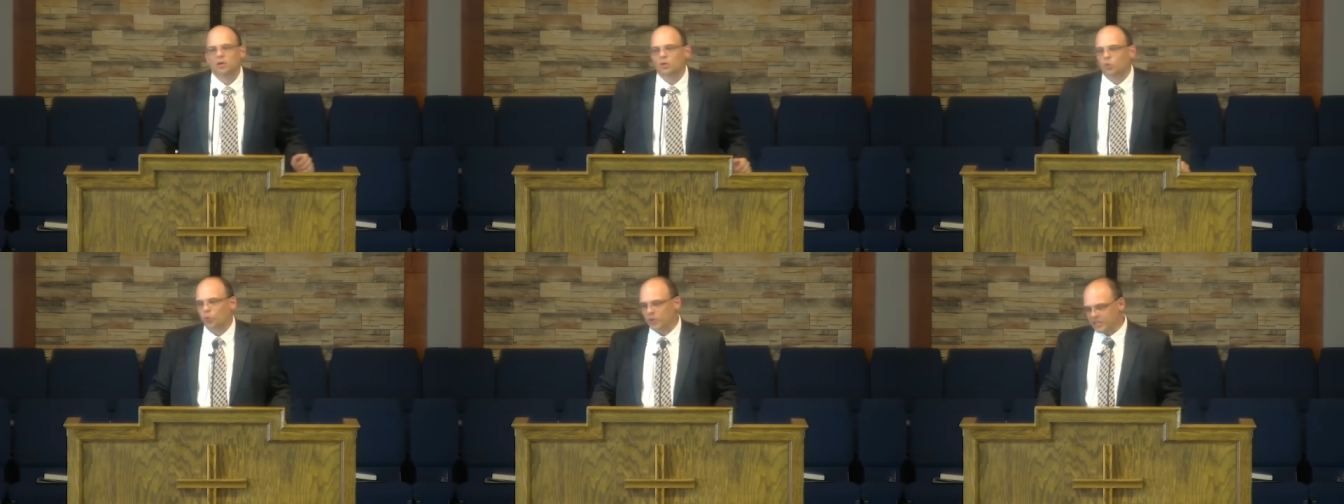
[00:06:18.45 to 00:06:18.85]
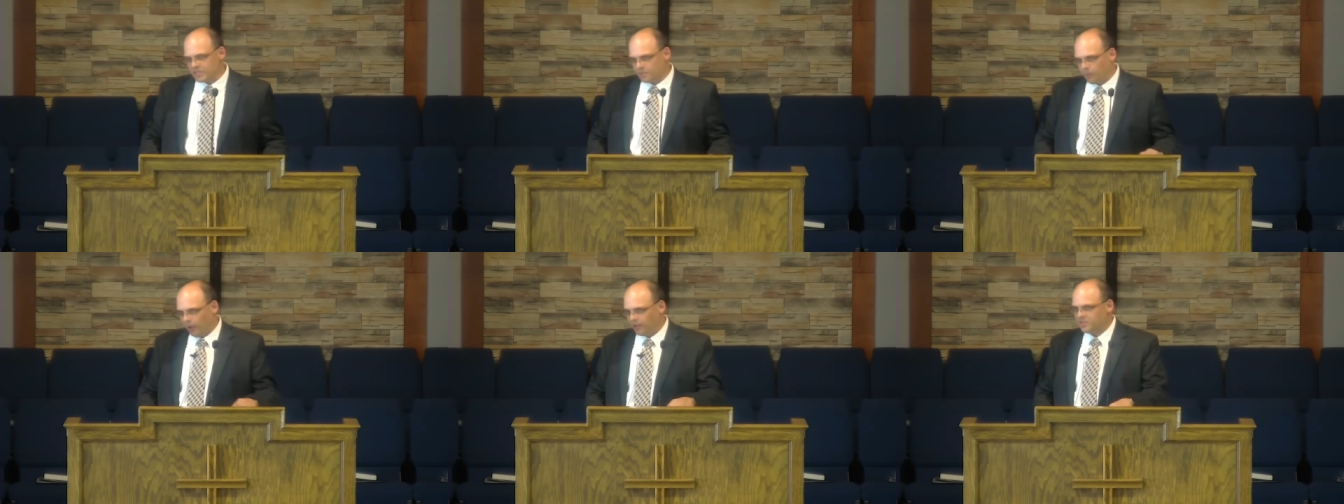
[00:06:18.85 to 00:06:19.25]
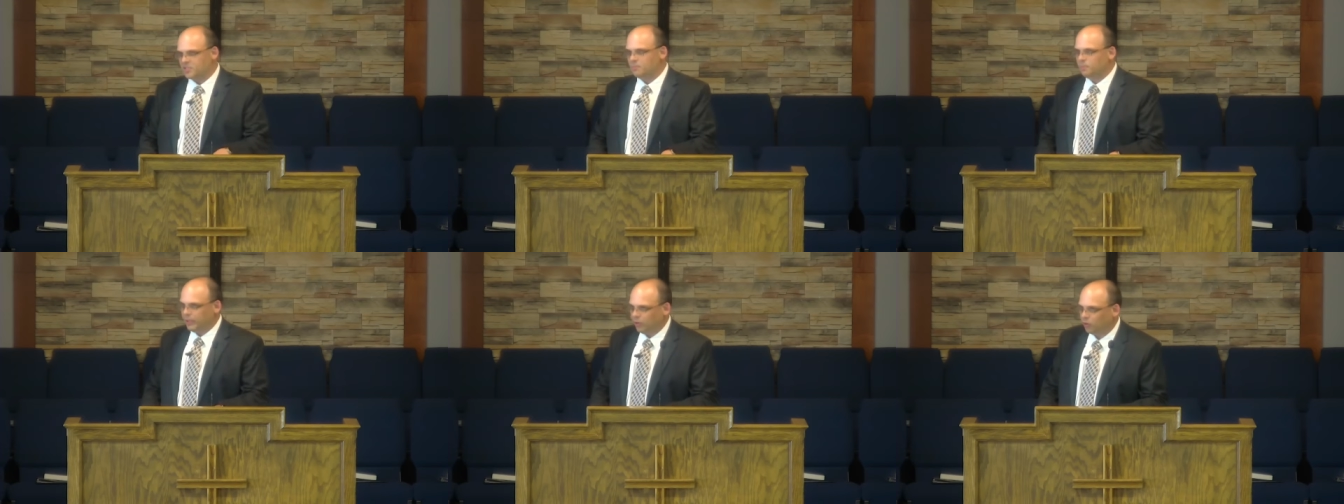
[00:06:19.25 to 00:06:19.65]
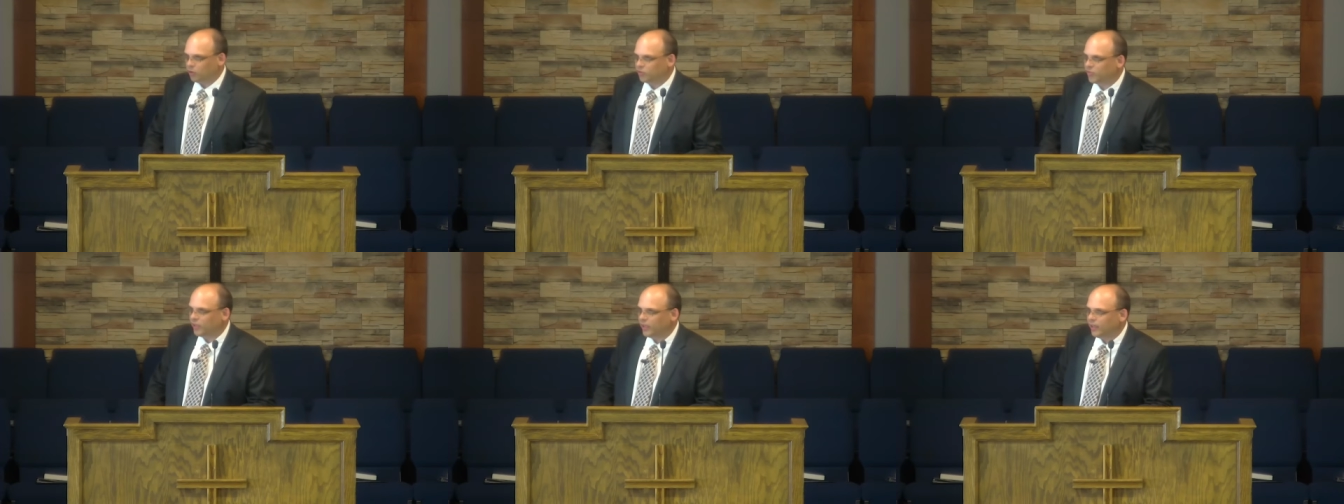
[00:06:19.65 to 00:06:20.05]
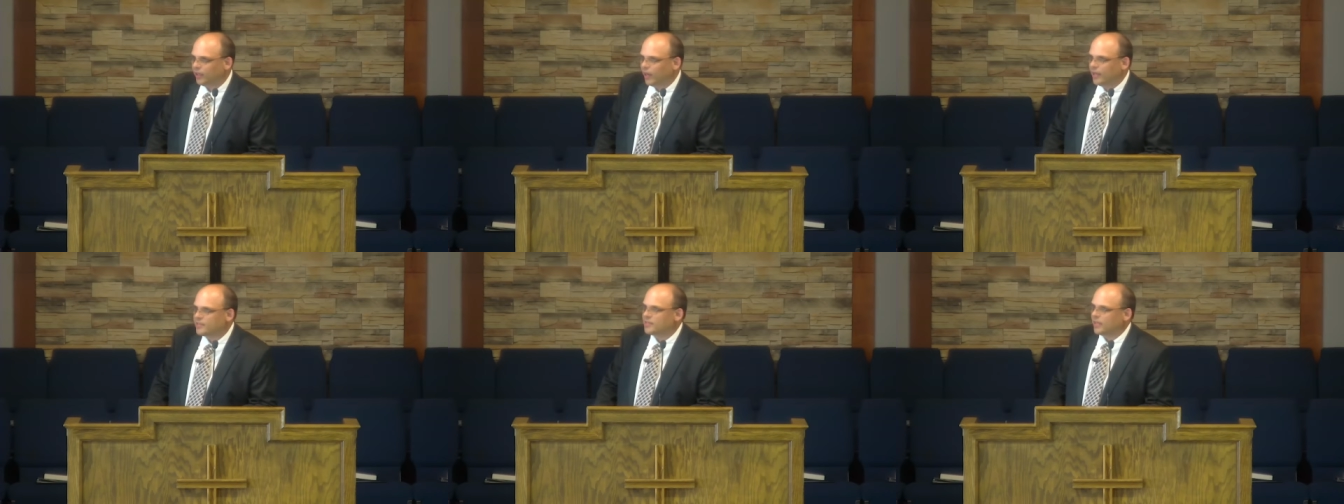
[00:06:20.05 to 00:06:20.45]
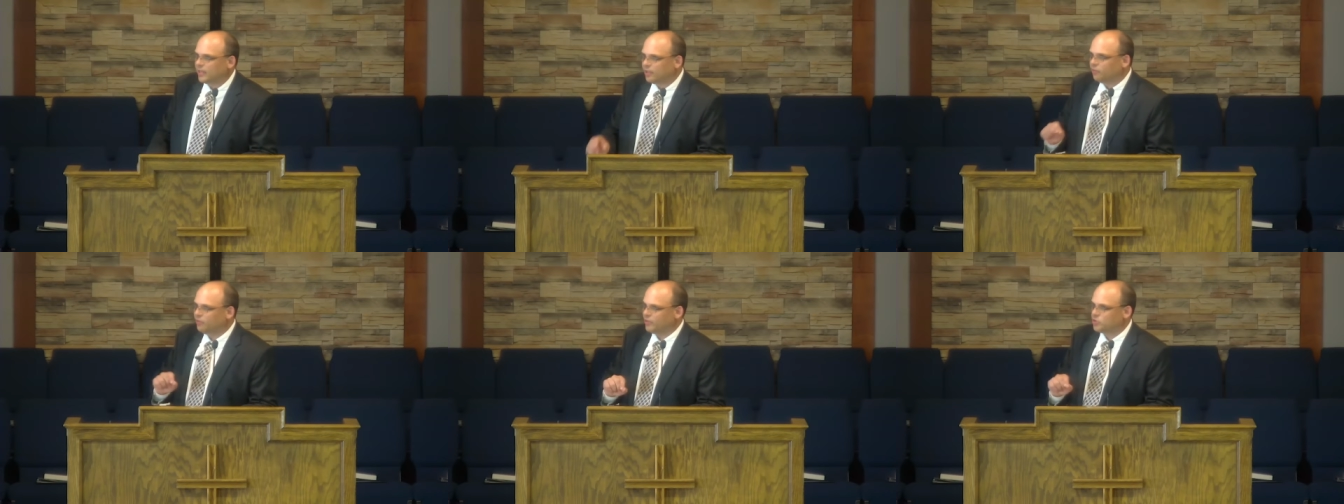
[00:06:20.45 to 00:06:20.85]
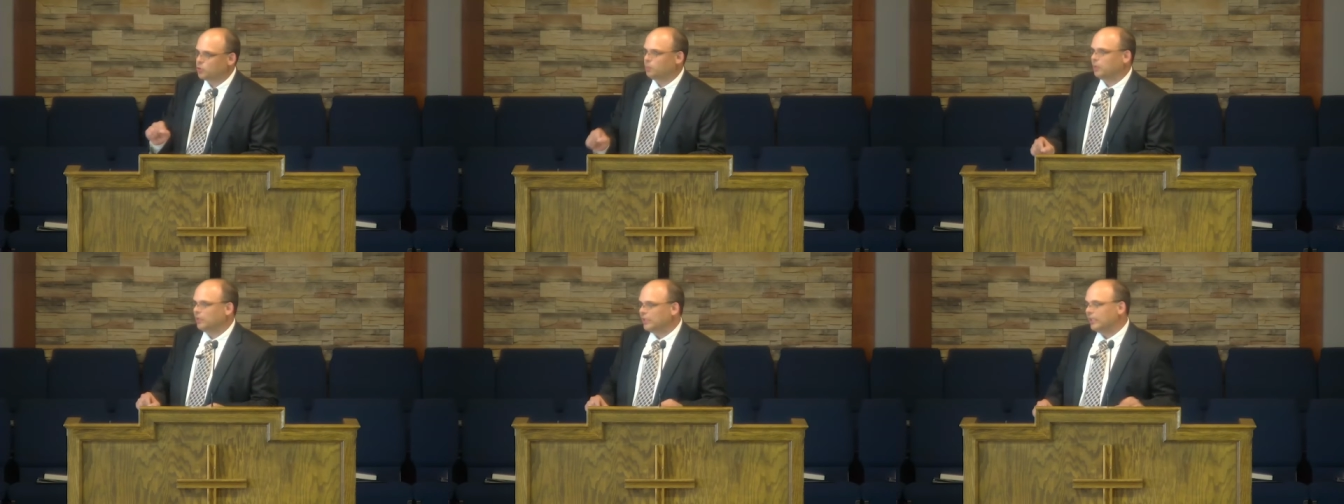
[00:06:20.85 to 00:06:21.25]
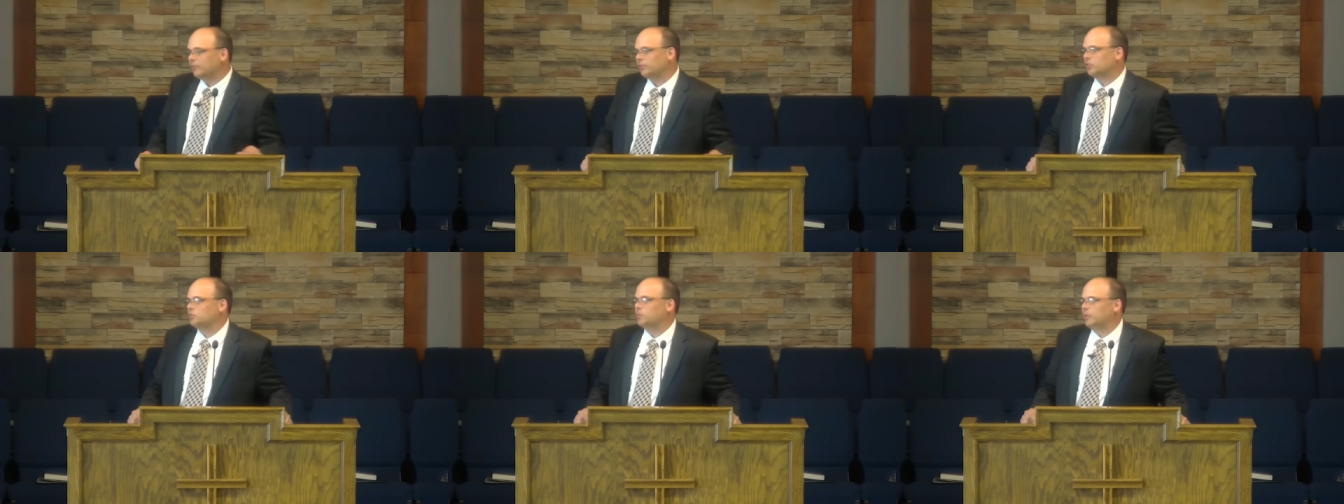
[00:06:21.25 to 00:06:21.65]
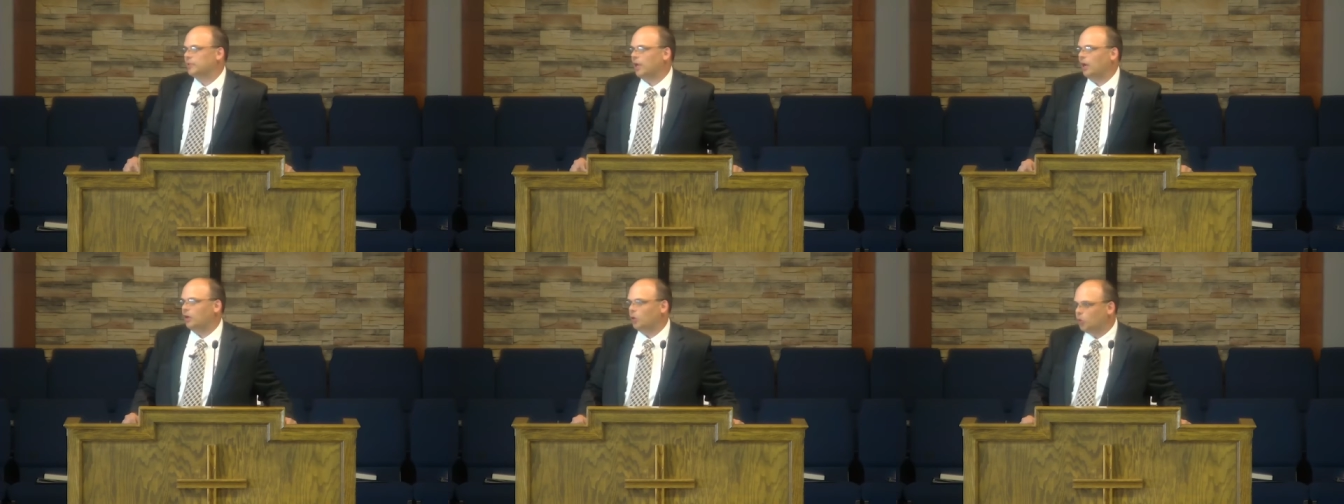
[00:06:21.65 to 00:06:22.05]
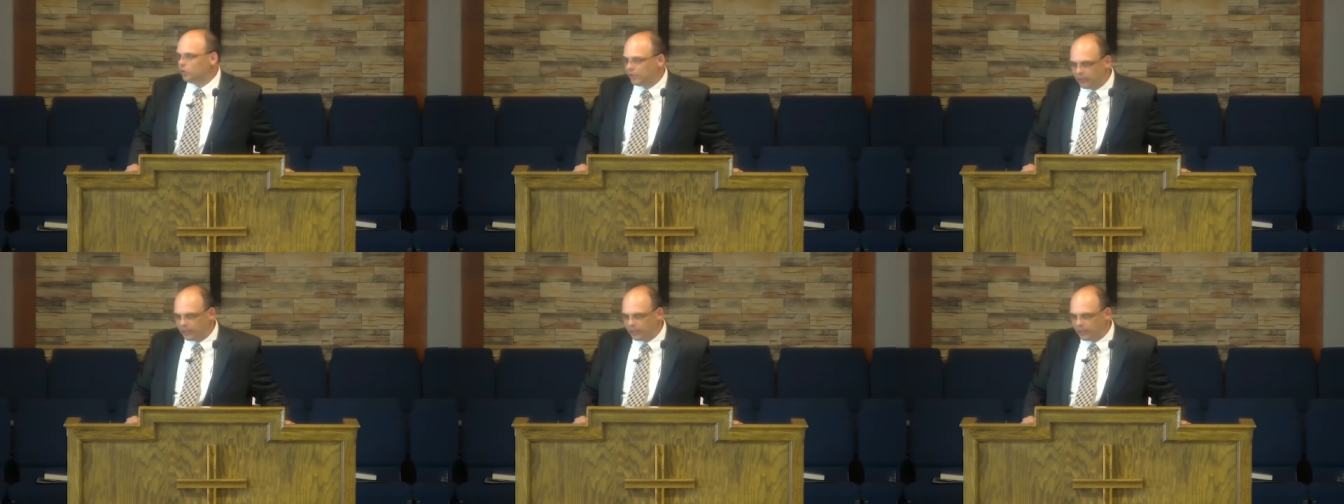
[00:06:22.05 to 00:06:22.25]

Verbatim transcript: responsibility as individual believers, but not only